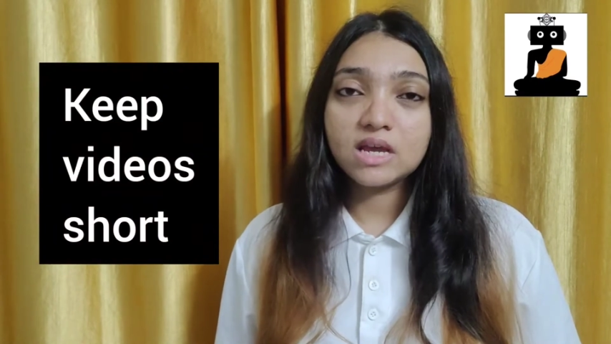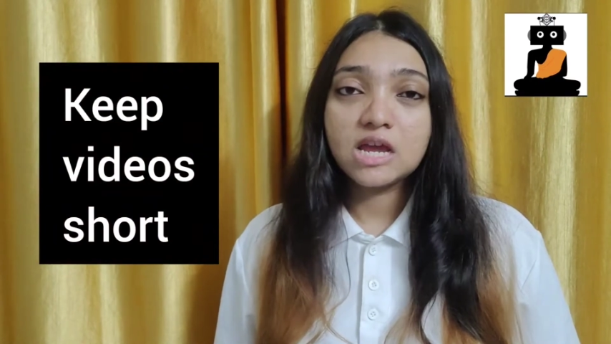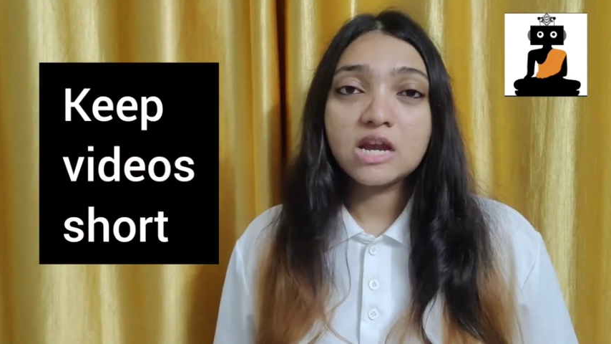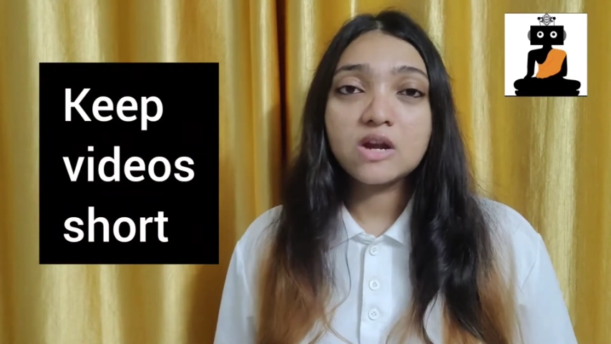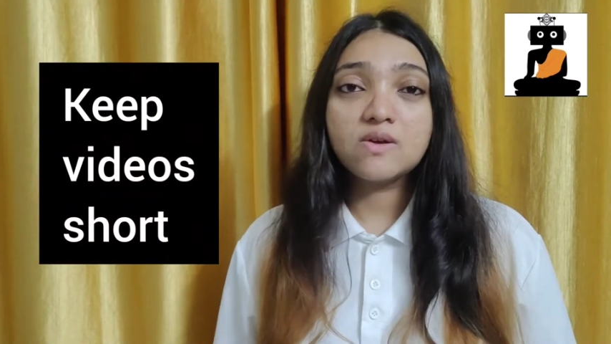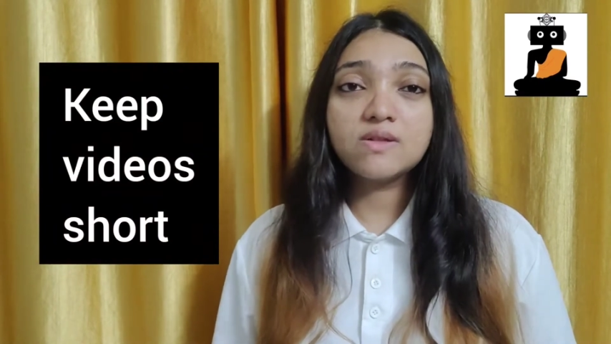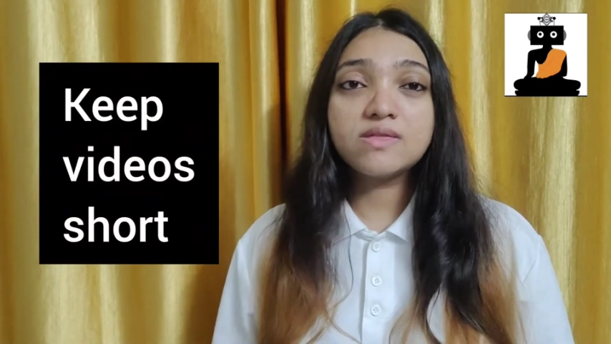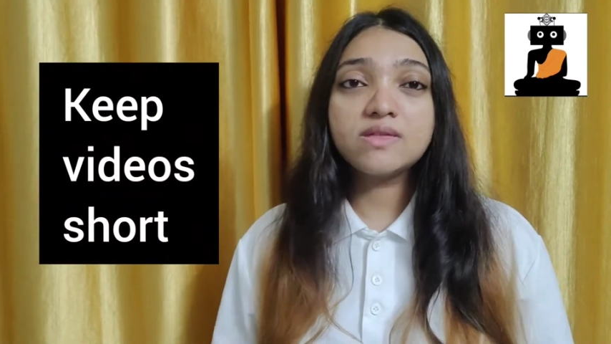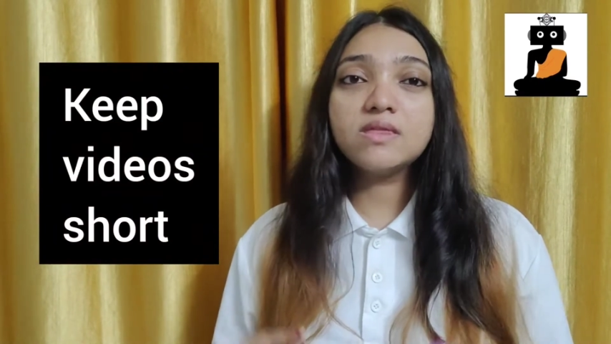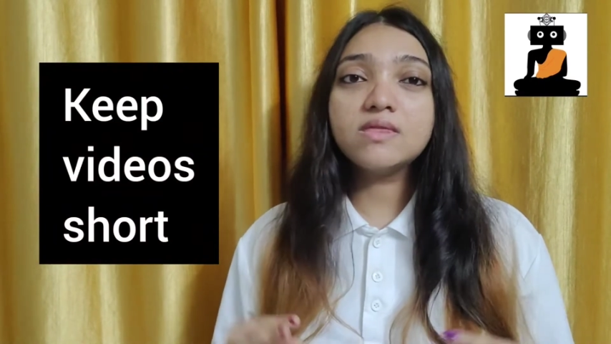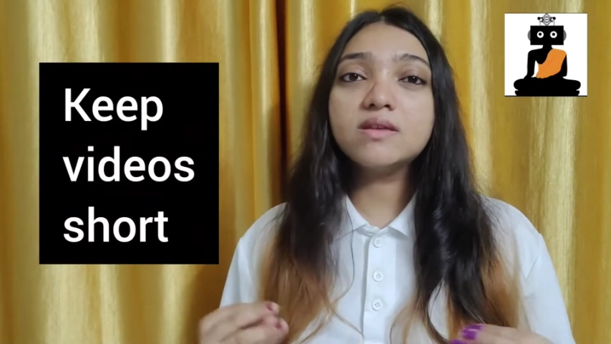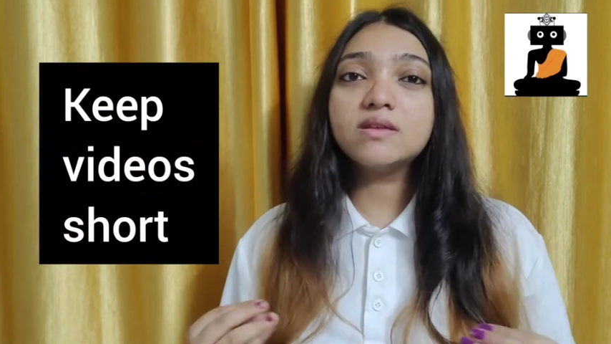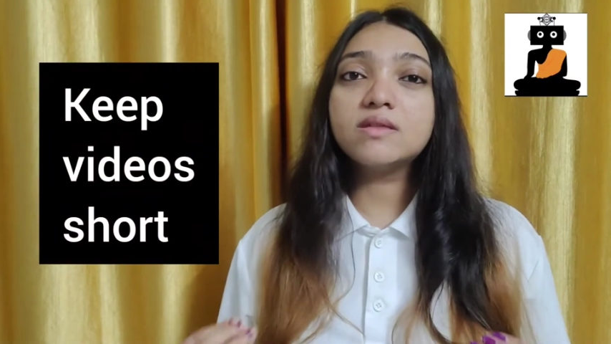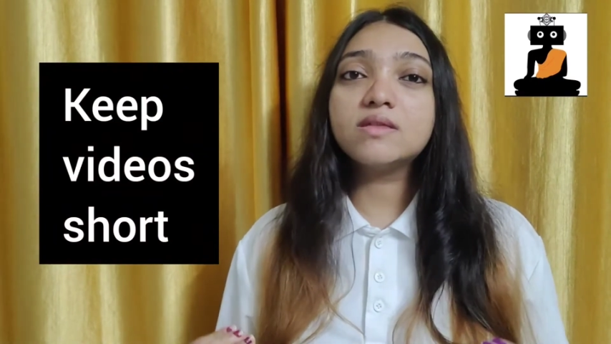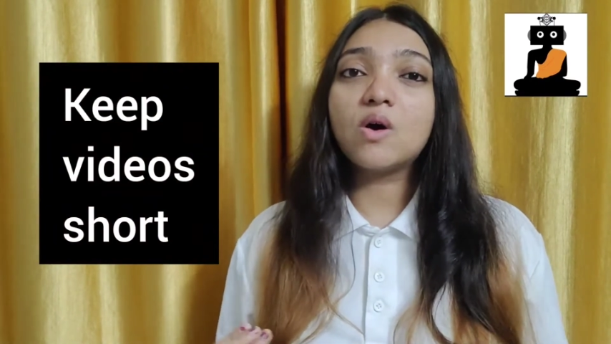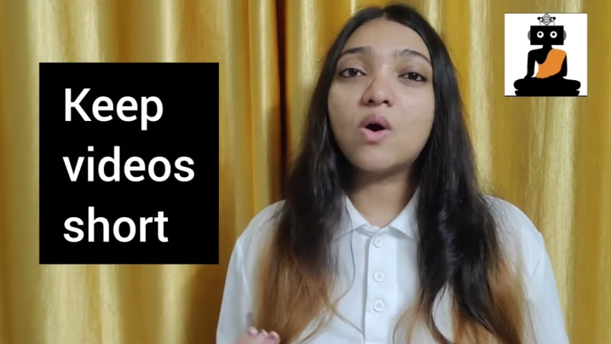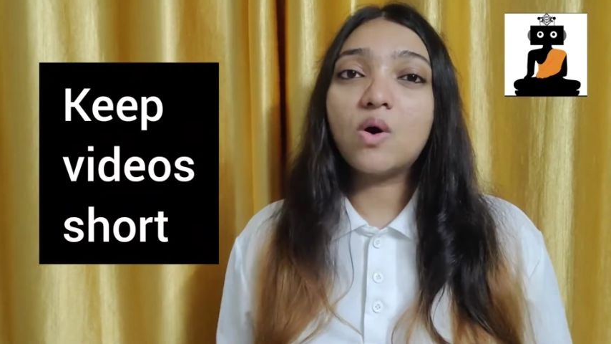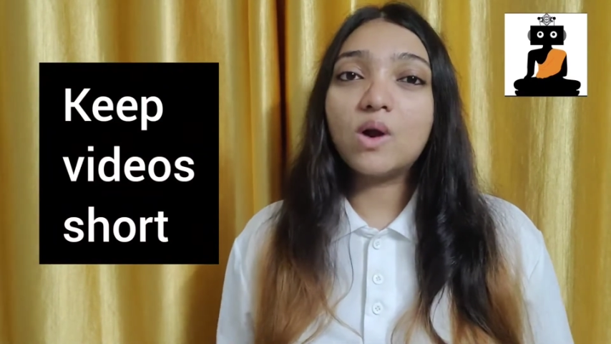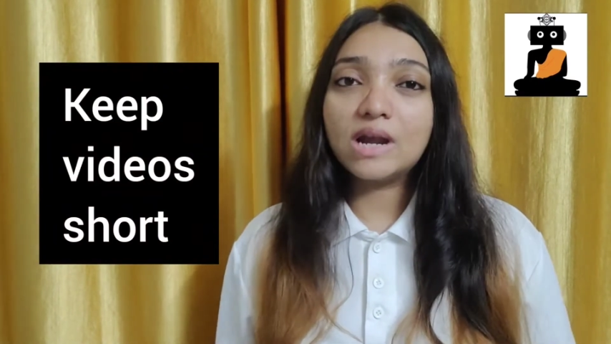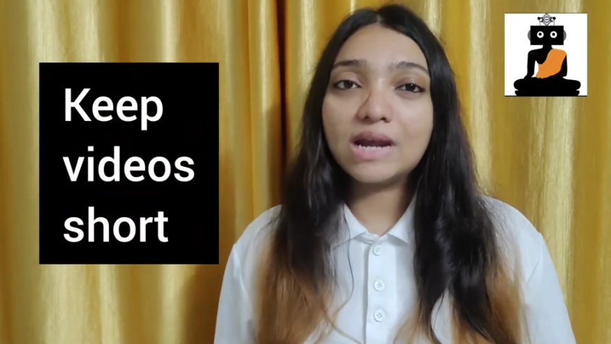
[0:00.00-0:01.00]
Now, since it is
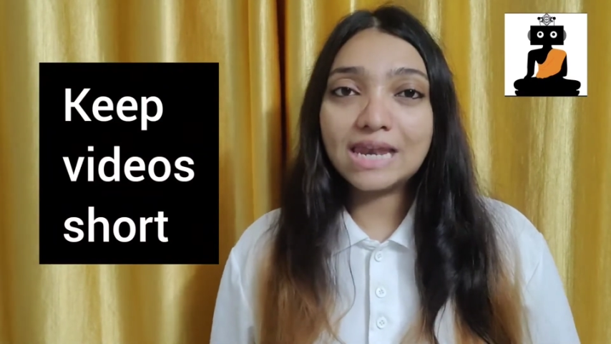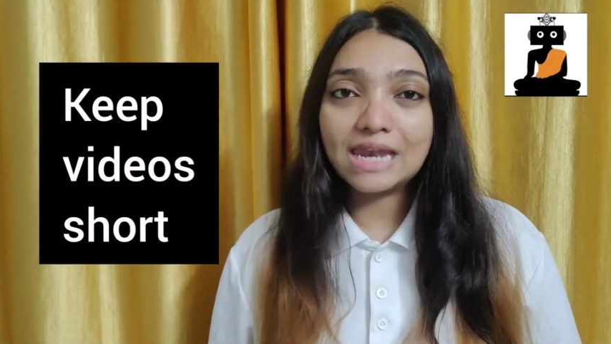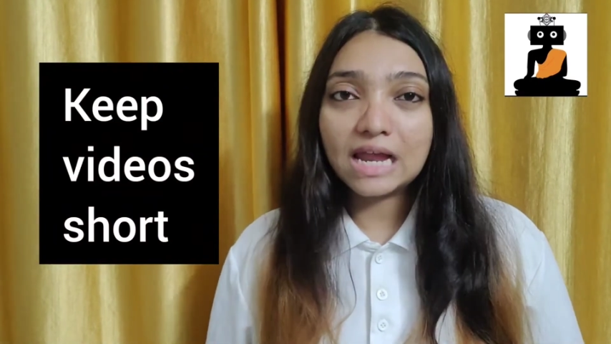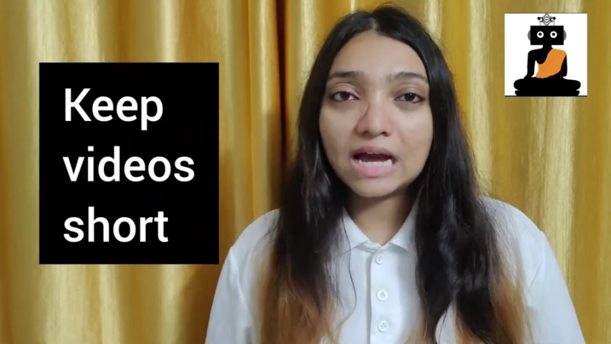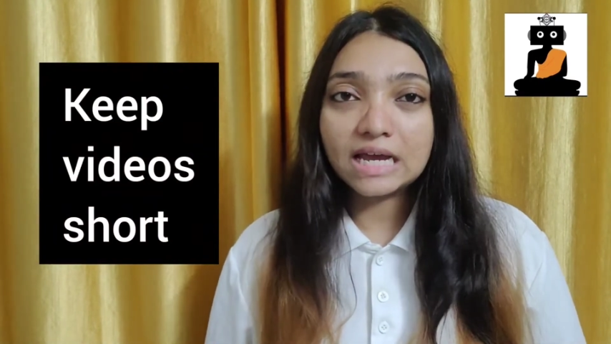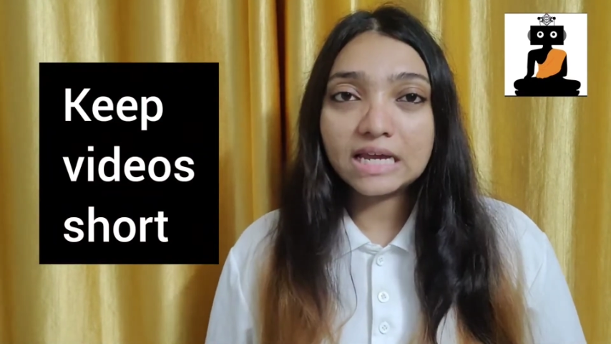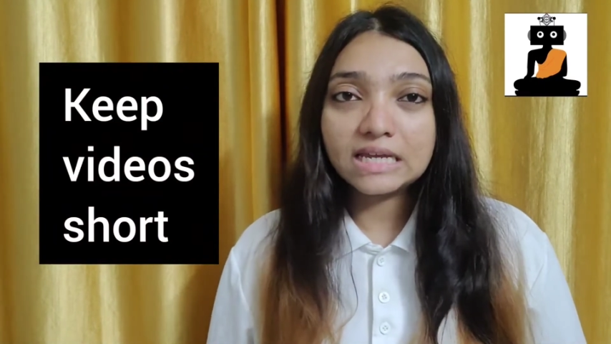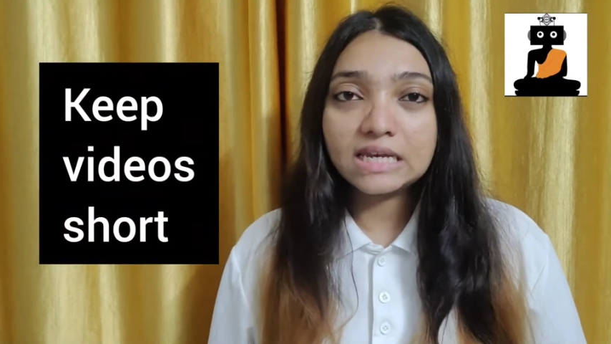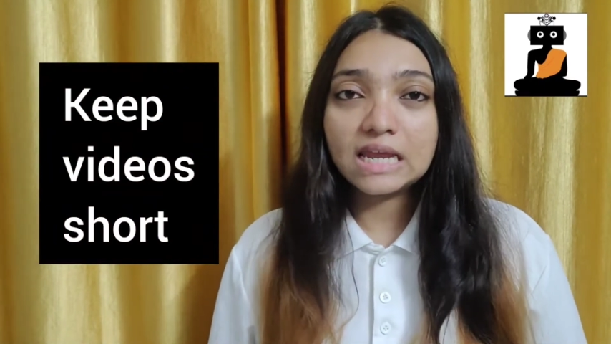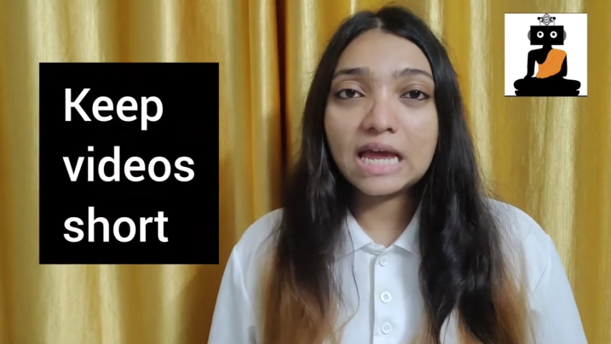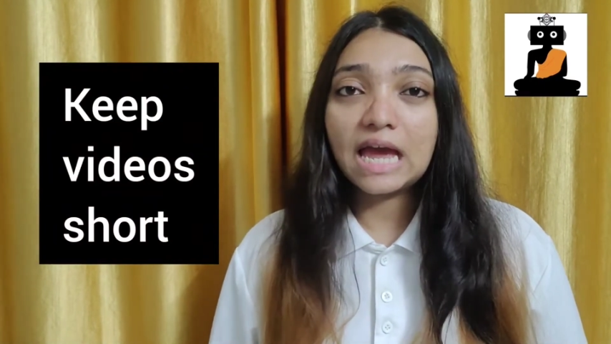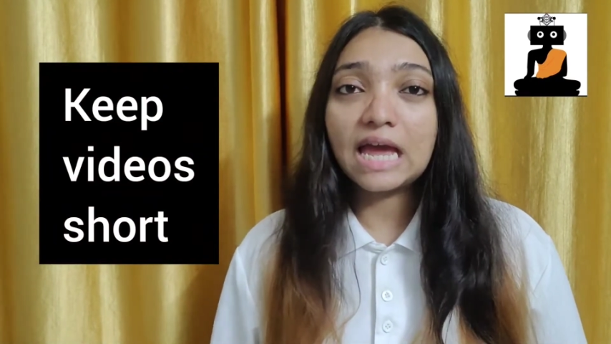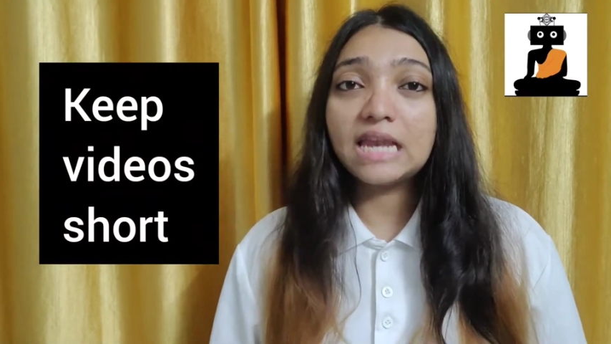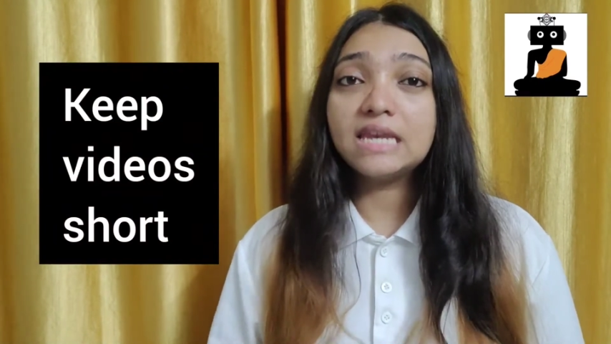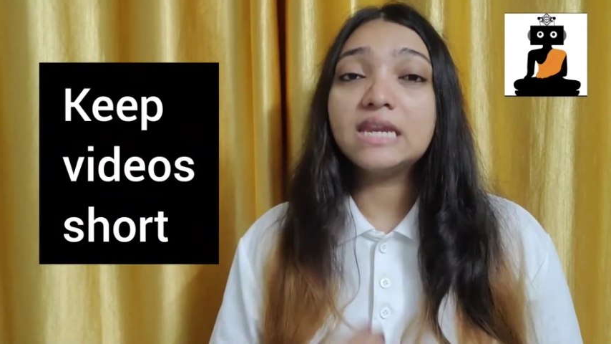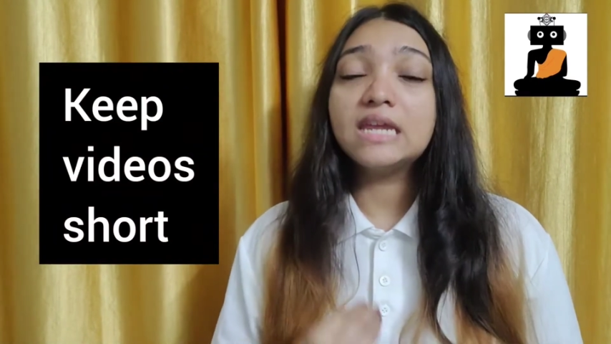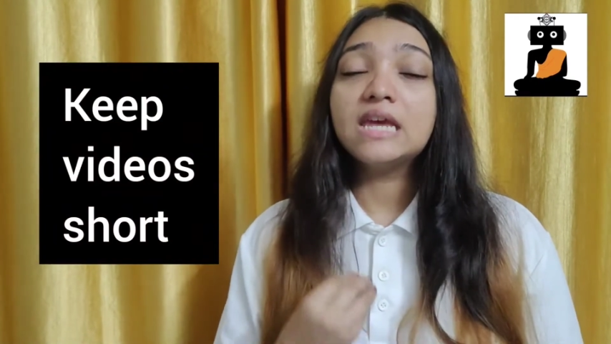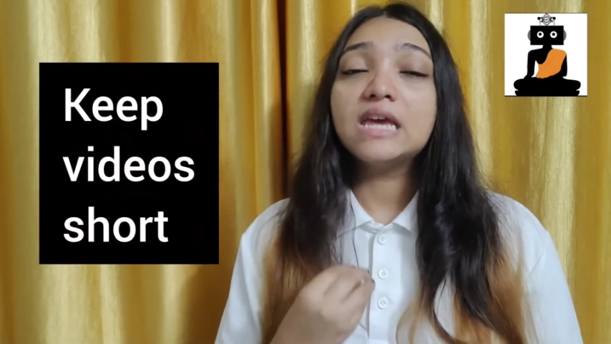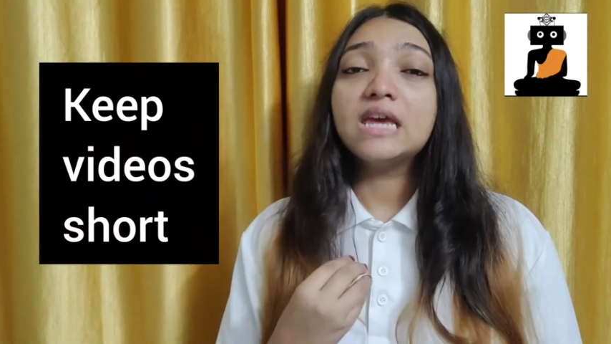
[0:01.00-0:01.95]
online and